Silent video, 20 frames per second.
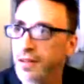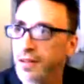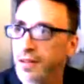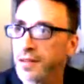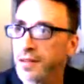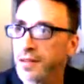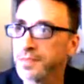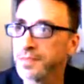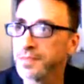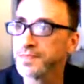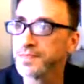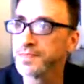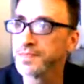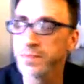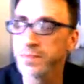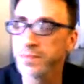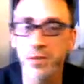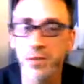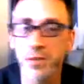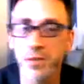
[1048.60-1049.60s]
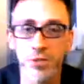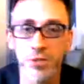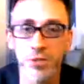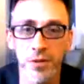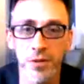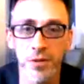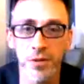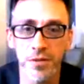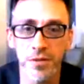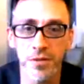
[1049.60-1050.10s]

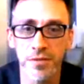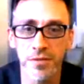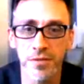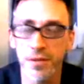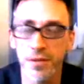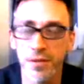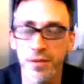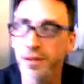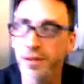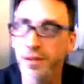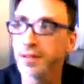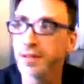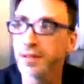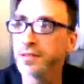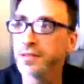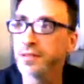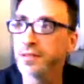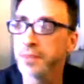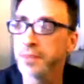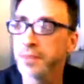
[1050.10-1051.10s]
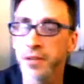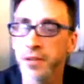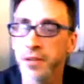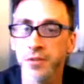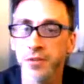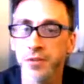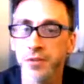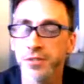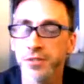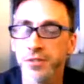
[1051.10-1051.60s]
Another joke,
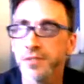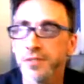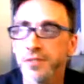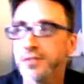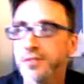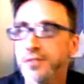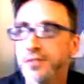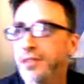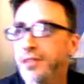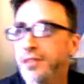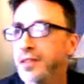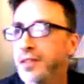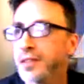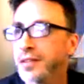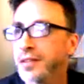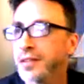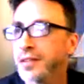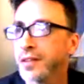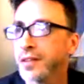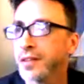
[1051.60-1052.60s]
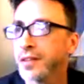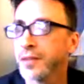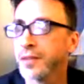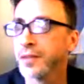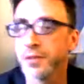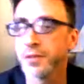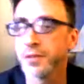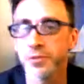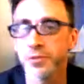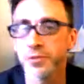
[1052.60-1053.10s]
my closer
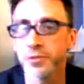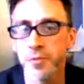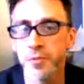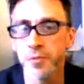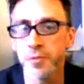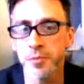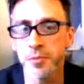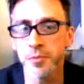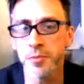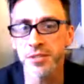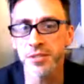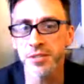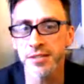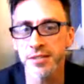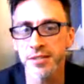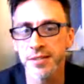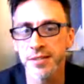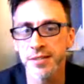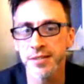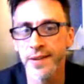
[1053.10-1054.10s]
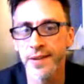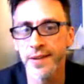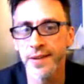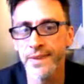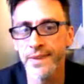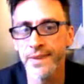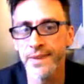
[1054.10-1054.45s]
that often goes over people's heads